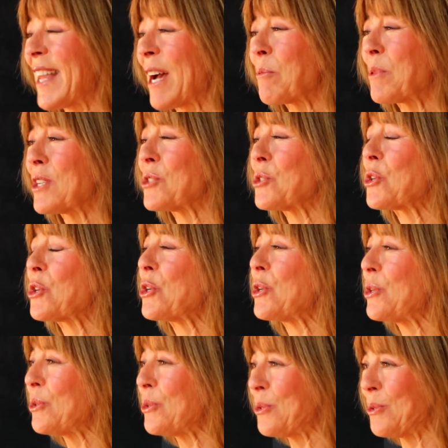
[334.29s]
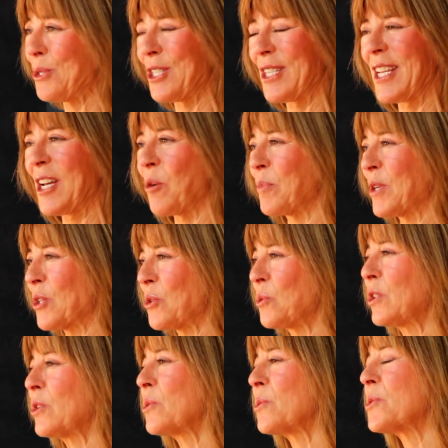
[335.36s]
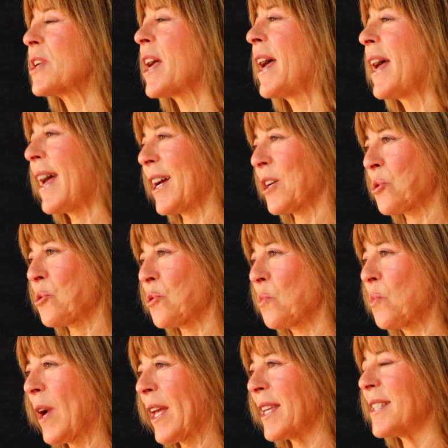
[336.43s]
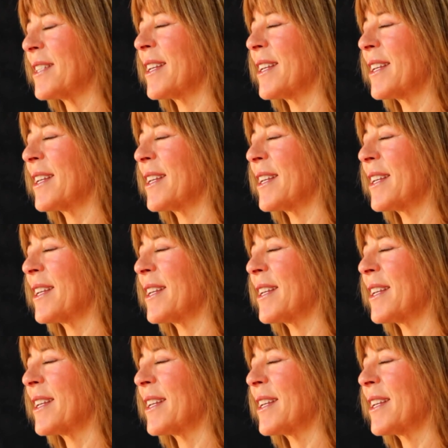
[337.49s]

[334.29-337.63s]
that one is huge in helping you lose extra weight.